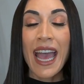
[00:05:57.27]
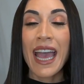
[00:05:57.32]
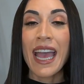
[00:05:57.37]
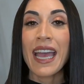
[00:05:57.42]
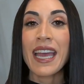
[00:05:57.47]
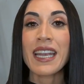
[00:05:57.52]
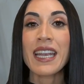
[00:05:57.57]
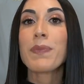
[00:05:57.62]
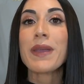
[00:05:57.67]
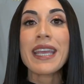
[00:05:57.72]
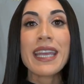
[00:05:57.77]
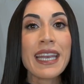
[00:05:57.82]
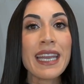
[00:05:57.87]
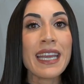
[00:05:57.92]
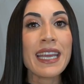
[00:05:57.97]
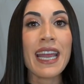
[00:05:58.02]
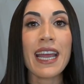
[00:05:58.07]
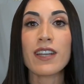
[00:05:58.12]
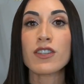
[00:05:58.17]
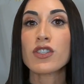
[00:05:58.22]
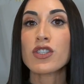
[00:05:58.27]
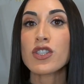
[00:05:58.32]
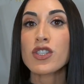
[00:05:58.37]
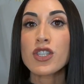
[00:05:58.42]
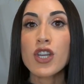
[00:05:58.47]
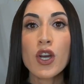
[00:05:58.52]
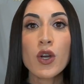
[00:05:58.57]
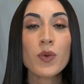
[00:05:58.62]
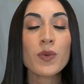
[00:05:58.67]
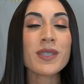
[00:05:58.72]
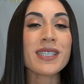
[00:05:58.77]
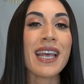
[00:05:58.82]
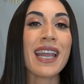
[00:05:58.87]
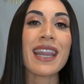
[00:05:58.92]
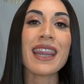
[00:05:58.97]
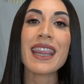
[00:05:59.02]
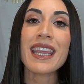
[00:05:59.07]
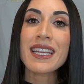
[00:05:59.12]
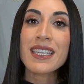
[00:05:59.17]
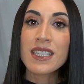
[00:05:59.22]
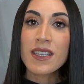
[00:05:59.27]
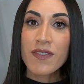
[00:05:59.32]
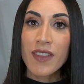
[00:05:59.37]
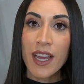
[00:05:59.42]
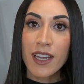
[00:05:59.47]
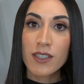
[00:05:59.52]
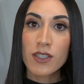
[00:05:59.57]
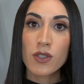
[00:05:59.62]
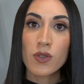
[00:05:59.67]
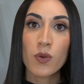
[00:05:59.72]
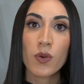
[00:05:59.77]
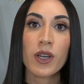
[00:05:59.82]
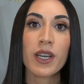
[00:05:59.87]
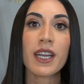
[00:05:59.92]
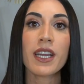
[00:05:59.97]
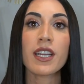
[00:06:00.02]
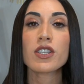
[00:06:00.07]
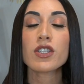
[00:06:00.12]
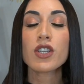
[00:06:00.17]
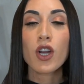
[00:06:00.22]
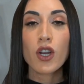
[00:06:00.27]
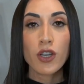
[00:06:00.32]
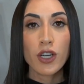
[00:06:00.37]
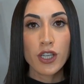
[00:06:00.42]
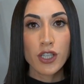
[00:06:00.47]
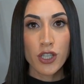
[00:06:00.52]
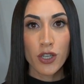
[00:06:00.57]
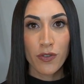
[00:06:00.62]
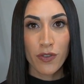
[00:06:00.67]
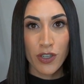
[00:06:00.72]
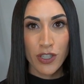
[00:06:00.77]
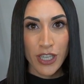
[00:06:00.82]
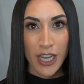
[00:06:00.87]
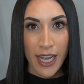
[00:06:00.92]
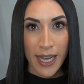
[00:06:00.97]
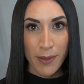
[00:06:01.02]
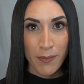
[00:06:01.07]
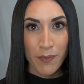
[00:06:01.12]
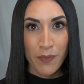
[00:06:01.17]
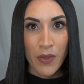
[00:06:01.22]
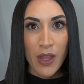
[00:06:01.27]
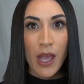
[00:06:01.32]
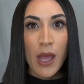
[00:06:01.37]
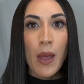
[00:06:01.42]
and beading and stones and things of that sort tarnish over time.